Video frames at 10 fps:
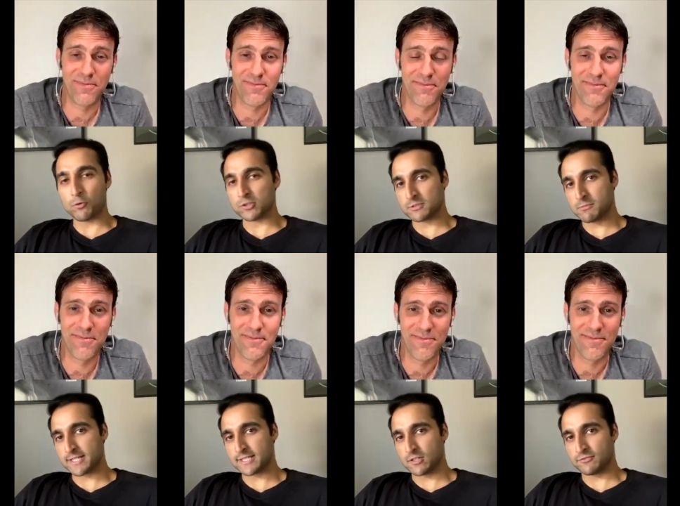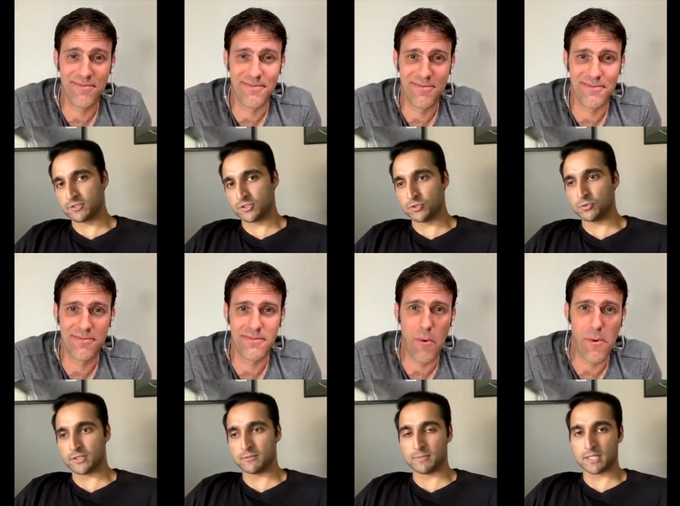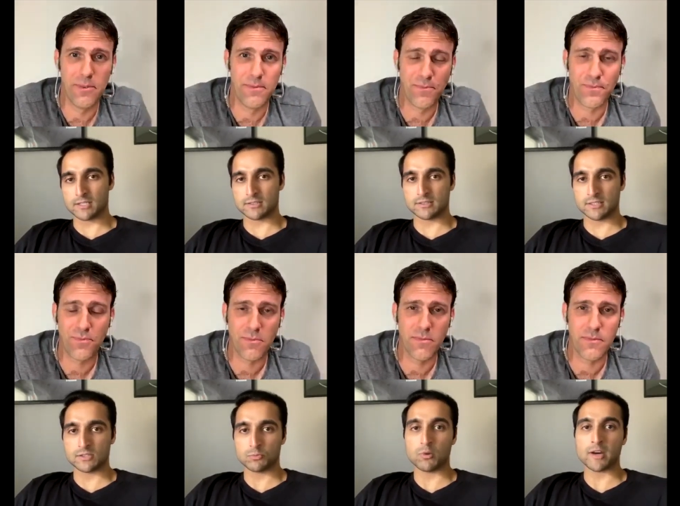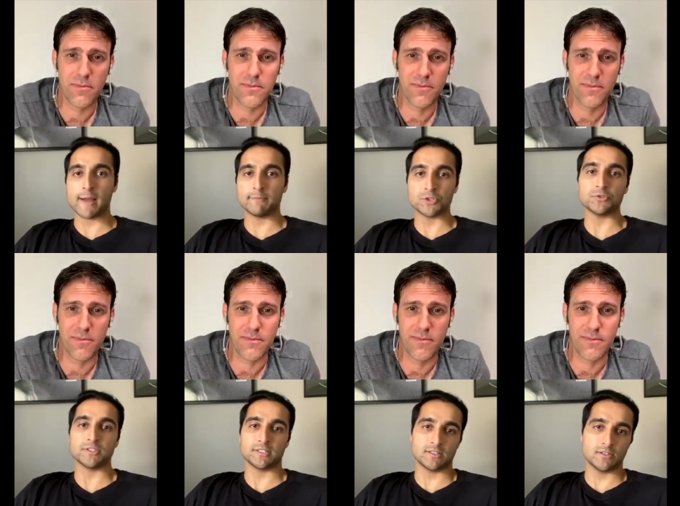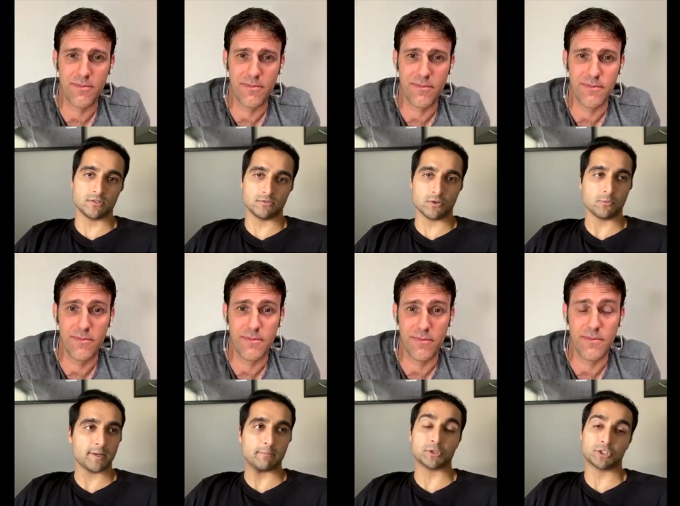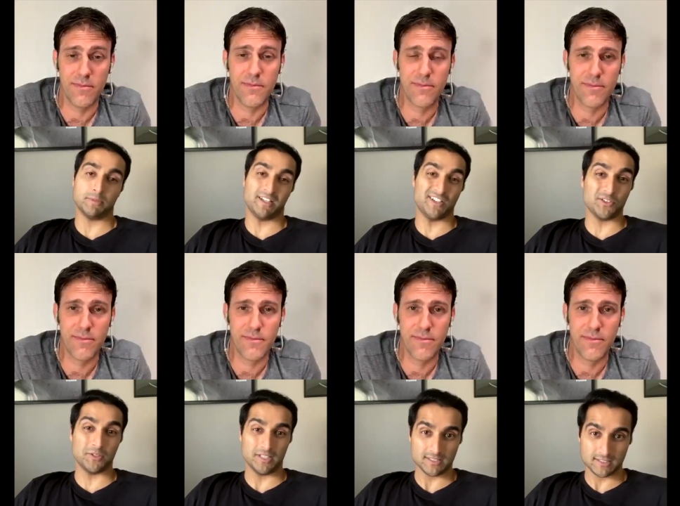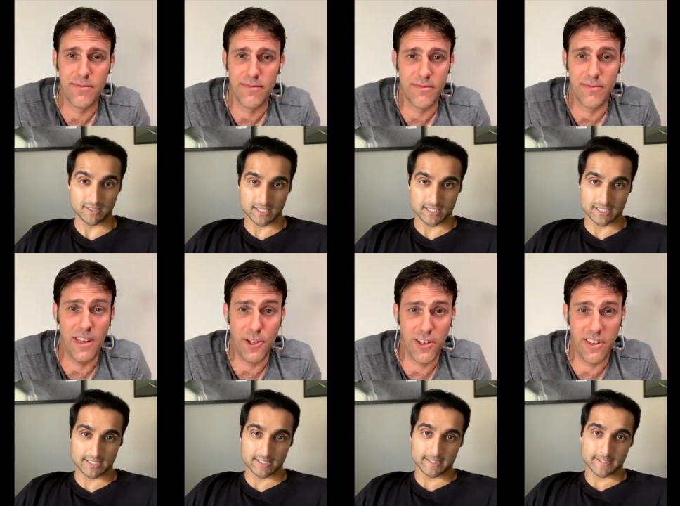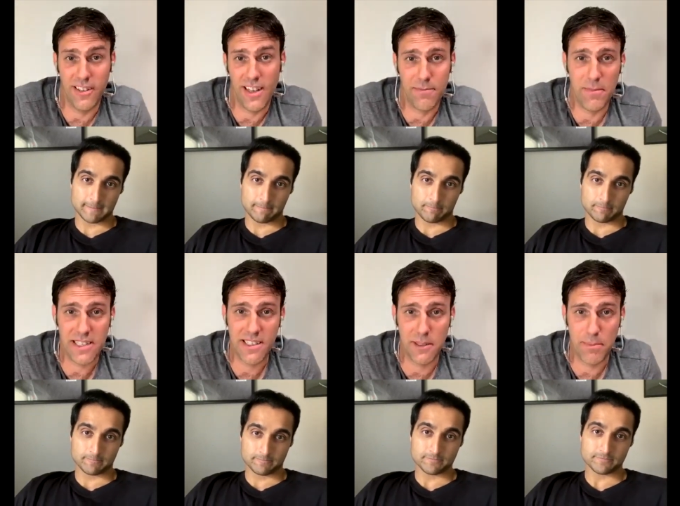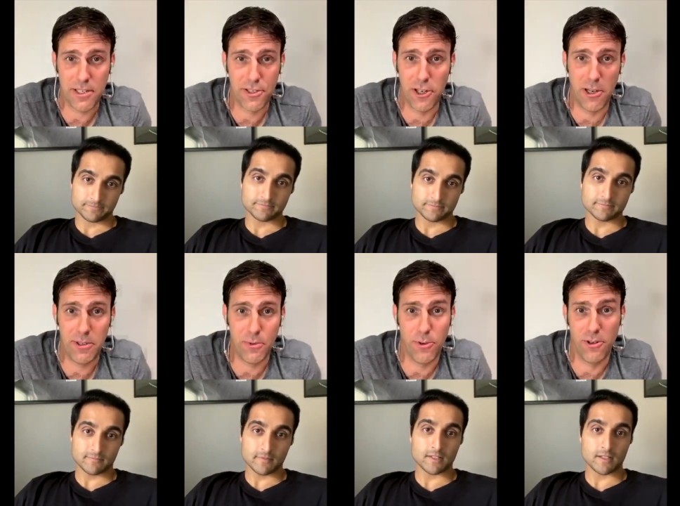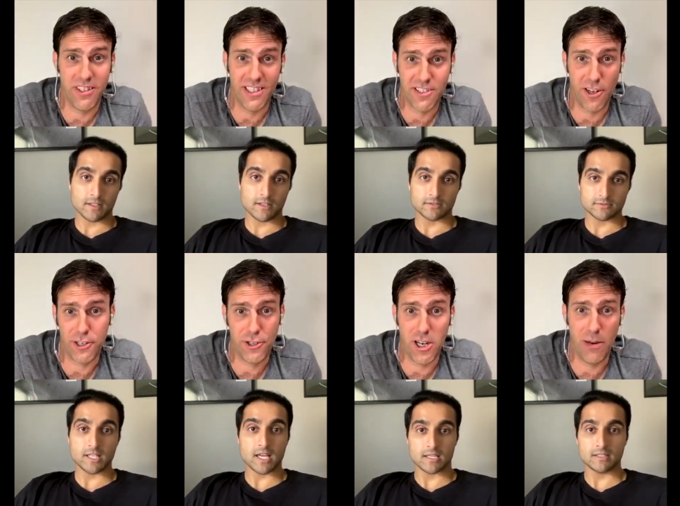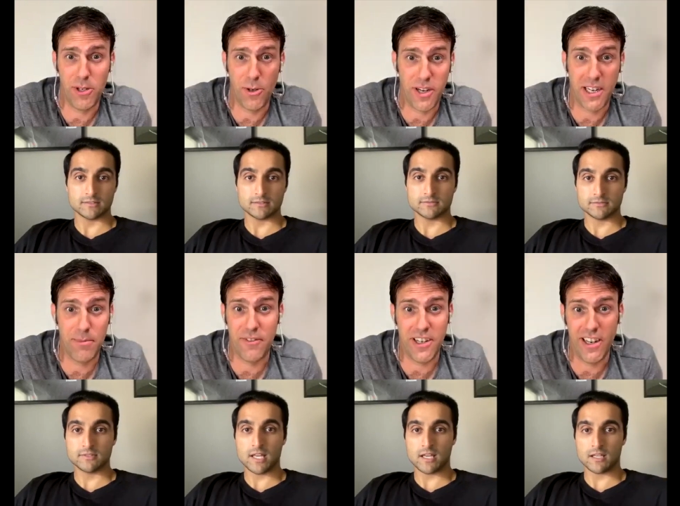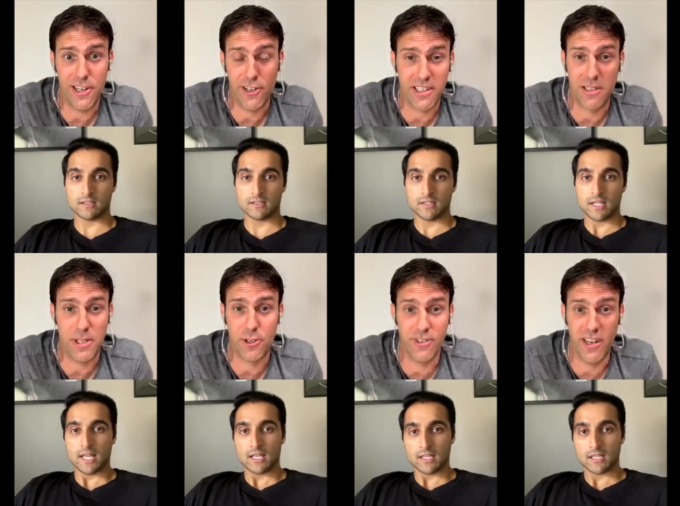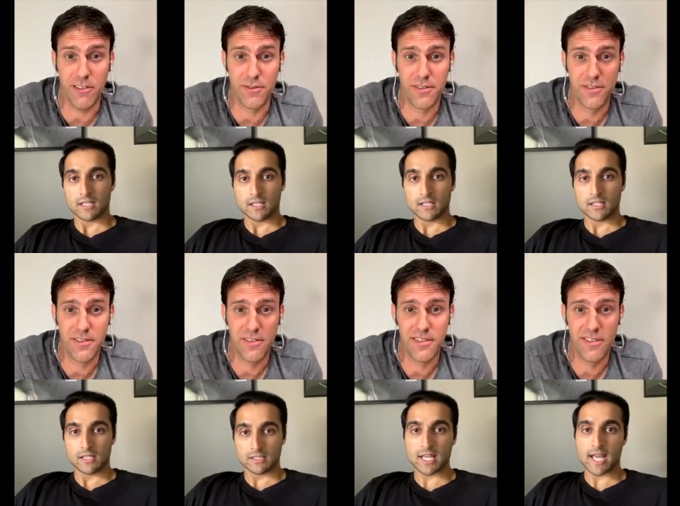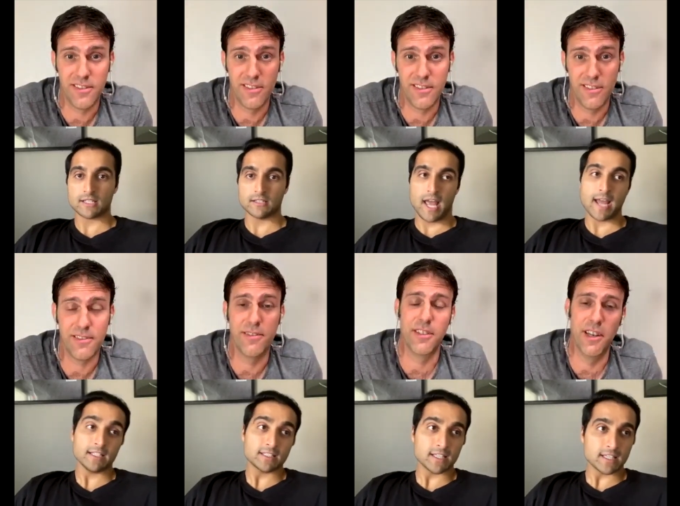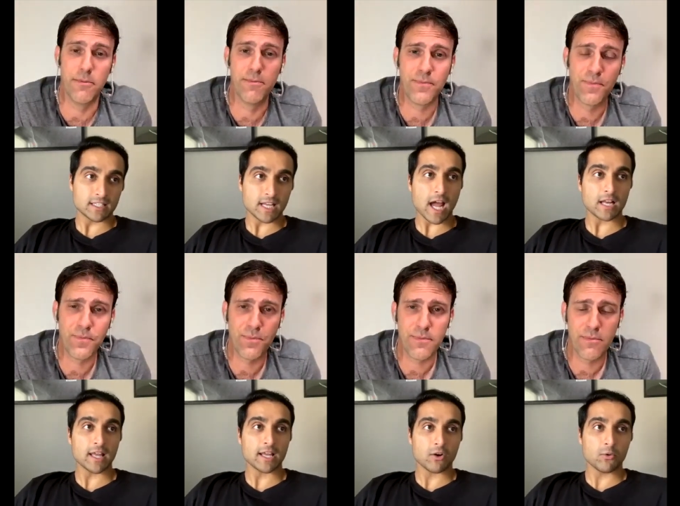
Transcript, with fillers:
Speaker 1: to force myself to do it because it's what I'm choosing to do. Nobody pushed me to do it. And you, and
Speaker 2: that makes it the best job in the world. Yeah. And it's not a yeah. job when you wake up every day and you get to be creative.
Speaker 1: Exactly. And it's yeah. it's not